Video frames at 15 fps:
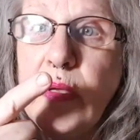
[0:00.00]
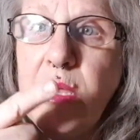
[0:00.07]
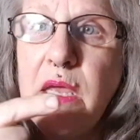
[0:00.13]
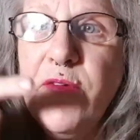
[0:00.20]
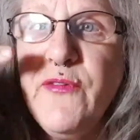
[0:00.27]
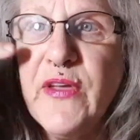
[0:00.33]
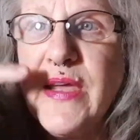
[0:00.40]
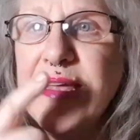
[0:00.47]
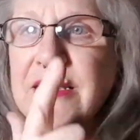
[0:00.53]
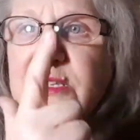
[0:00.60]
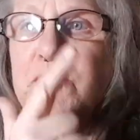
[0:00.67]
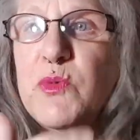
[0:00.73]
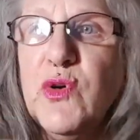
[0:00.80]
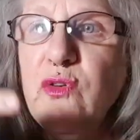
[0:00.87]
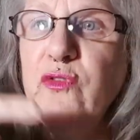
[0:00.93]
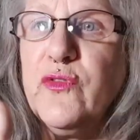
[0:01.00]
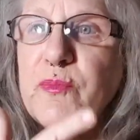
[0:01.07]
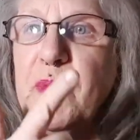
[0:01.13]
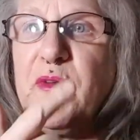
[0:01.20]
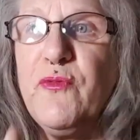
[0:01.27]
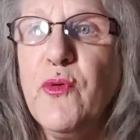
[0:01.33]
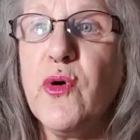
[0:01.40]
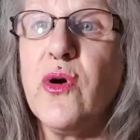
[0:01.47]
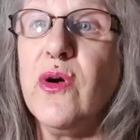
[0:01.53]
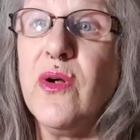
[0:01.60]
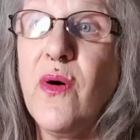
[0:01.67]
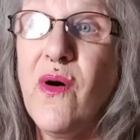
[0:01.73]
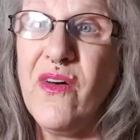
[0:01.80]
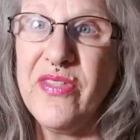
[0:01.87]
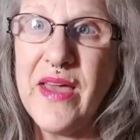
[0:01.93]
If it gets moved before
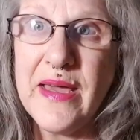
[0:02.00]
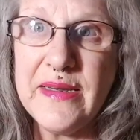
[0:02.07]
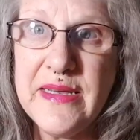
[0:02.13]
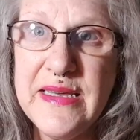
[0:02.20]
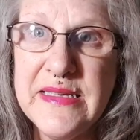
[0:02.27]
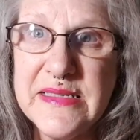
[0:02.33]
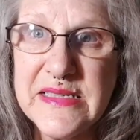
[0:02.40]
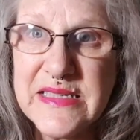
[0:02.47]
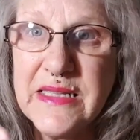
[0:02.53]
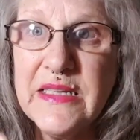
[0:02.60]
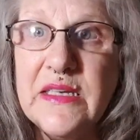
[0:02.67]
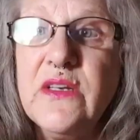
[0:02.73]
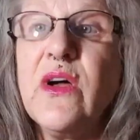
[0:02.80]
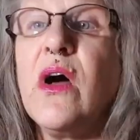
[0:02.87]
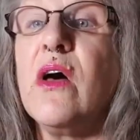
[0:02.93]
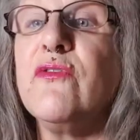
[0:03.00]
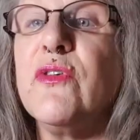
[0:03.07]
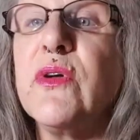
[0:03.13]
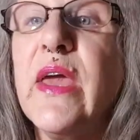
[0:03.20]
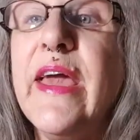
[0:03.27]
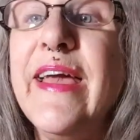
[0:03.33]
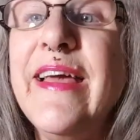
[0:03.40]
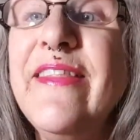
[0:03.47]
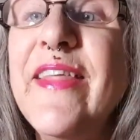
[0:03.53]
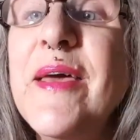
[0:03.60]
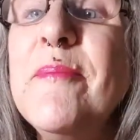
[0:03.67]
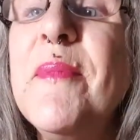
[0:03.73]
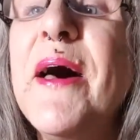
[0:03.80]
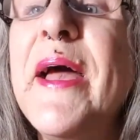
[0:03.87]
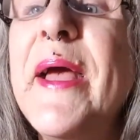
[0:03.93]
all that is cleaned off, okay? And then
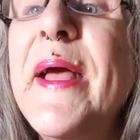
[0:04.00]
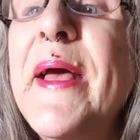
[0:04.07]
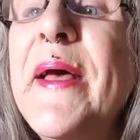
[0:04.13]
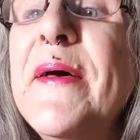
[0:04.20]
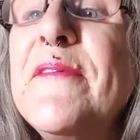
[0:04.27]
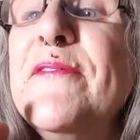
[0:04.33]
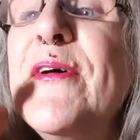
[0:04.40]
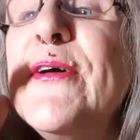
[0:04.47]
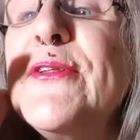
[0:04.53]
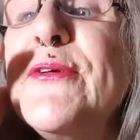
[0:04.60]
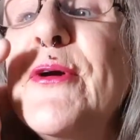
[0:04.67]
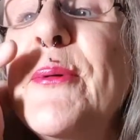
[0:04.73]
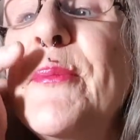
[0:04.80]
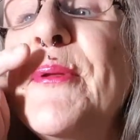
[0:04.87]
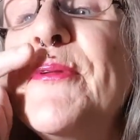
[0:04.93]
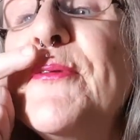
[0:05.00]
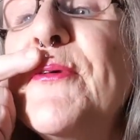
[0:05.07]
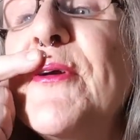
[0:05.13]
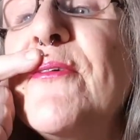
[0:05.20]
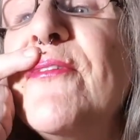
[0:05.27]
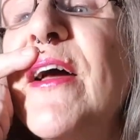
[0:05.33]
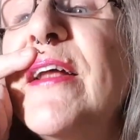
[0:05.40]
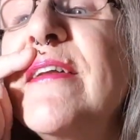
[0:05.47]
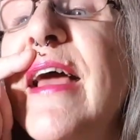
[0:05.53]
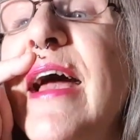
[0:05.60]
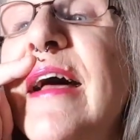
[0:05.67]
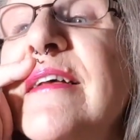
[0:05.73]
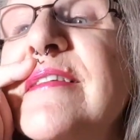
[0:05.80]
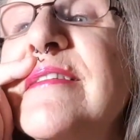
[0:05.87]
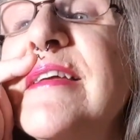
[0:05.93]
my philtrum is doing
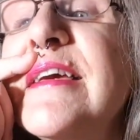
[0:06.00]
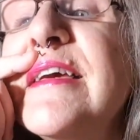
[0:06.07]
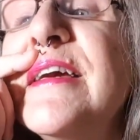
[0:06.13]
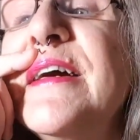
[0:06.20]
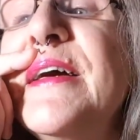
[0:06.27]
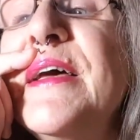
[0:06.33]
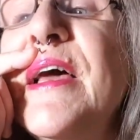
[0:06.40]
fantastic.